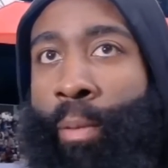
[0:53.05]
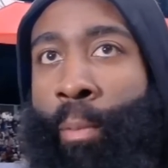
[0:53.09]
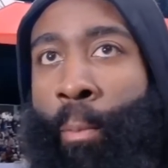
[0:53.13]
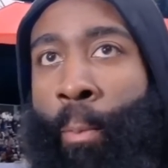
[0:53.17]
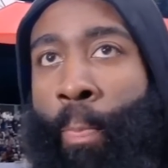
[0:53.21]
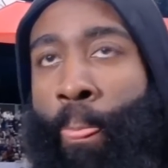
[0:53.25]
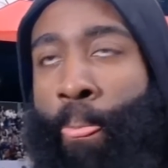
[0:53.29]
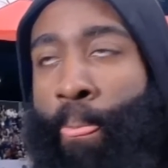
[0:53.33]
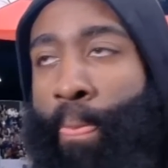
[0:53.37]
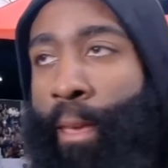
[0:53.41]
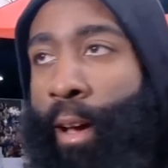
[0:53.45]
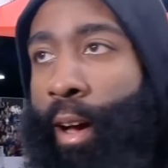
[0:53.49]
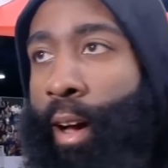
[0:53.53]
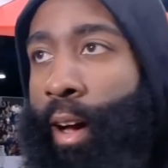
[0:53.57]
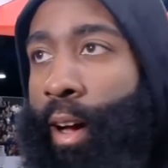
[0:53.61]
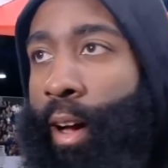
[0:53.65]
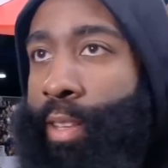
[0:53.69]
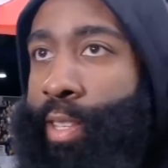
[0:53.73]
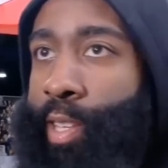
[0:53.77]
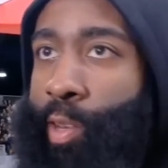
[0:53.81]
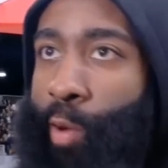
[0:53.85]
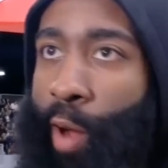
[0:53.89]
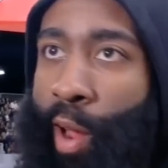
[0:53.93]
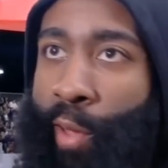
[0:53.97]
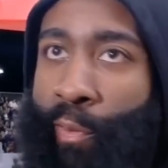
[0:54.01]
Uh,
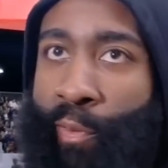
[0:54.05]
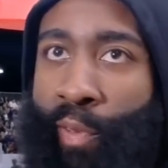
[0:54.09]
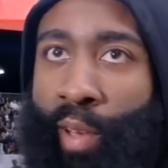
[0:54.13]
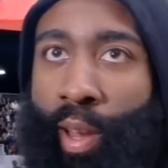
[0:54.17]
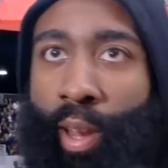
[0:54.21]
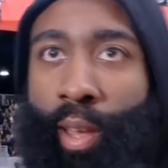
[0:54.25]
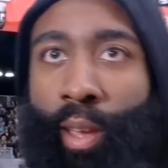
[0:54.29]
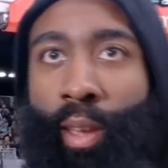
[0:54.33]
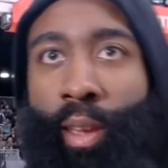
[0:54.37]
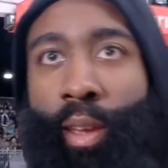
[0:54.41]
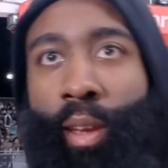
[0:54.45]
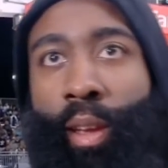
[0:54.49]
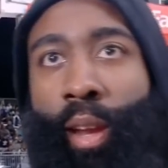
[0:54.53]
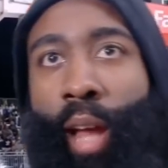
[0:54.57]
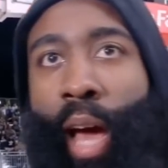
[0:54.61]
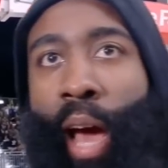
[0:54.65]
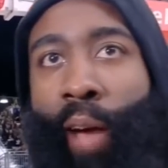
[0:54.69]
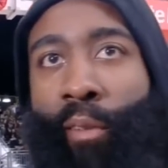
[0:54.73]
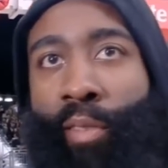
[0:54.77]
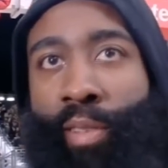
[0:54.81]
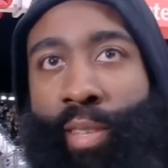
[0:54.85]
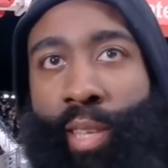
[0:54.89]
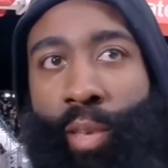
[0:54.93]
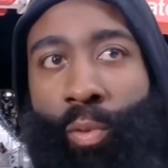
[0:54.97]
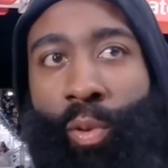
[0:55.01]
it's a great feeling. And
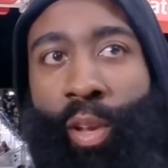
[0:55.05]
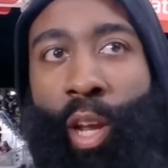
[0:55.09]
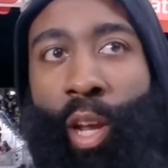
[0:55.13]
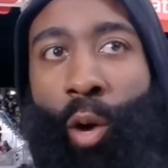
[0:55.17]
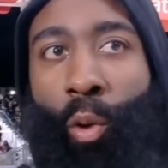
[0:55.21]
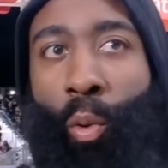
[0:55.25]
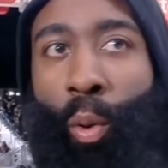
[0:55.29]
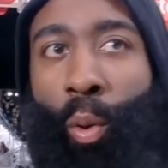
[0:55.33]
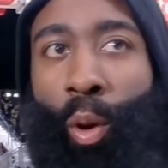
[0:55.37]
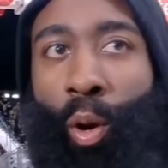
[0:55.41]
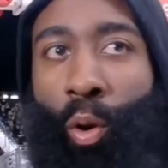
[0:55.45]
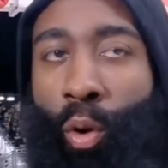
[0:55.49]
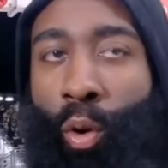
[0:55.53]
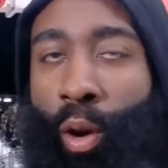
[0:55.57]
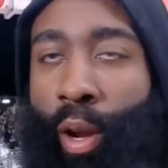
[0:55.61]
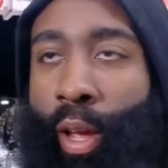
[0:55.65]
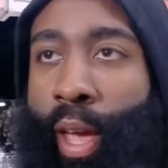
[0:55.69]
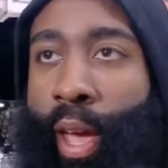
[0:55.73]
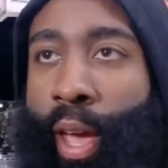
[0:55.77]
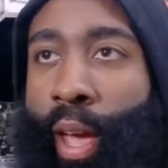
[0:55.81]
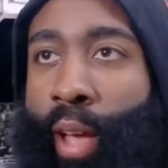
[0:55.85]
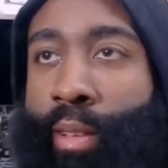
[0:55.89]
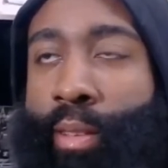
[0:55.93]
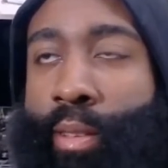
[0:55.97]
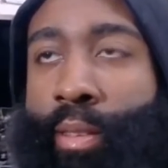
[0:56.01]
obviously, we know who we're going
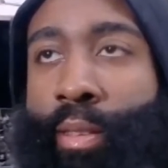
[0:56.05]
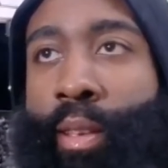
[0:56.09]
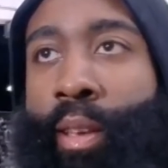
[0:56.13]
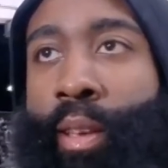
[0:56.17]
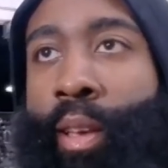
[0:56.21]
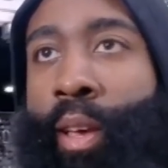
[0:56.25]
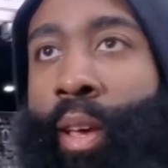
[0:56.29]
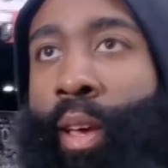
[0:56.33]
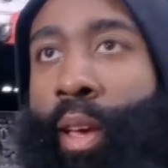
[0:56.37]
against.